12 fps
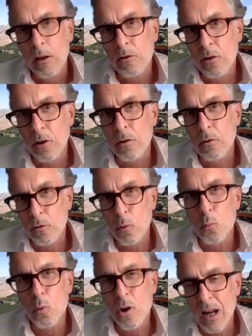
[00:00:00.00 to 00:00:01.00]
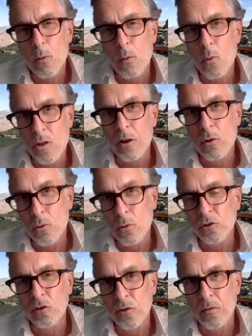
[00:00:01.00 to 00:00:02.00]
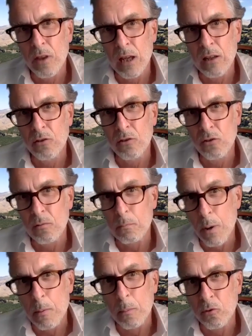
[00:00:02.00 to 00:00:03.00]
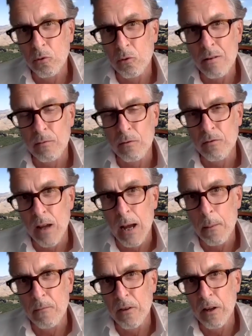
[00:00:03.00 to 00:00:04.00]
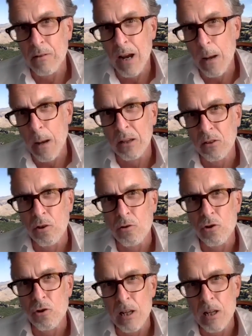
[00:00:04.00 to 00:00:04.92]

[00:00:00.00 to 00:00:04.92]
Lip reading: To work out what the causes of these problems are and figure out how best to treat